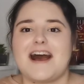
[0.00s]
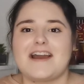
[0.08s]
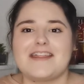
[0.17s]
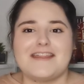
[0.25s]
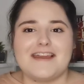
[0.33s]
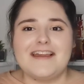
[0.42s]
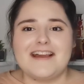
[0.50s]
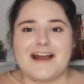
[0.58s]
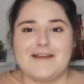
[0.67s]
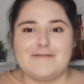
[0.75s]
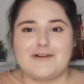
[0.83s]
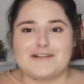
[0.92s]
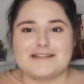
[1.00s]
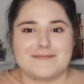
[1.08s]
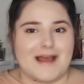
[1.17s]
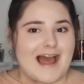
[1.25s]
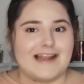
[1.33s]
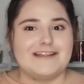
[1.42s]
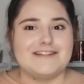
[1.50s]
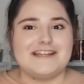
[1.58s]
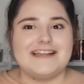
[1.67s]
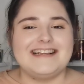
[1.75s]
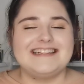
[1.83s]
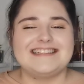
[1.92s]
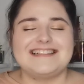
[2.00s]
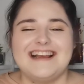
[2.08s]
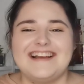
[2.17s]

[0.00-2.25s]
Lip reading: I think I've got some allergies